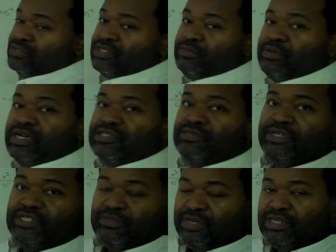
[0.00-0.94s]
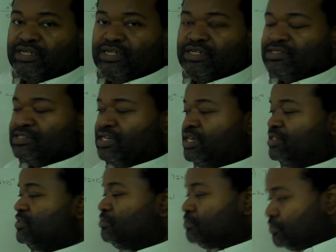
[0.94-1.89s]
use the approximation method in this
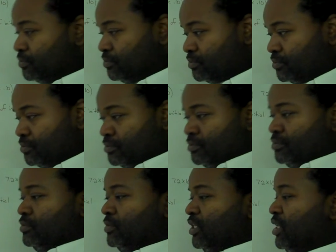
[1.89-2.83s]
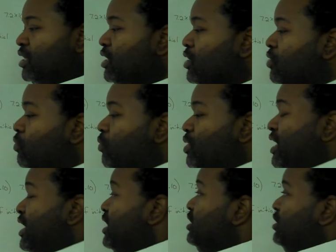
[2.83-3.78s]
case. What
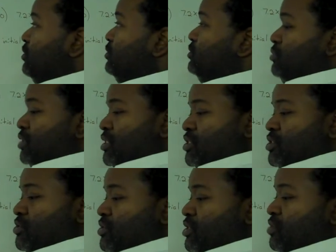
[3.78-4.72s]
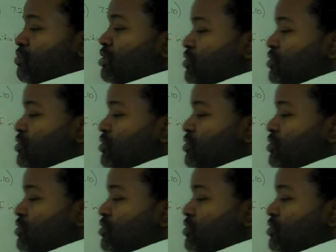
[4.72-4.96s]
we can do is use the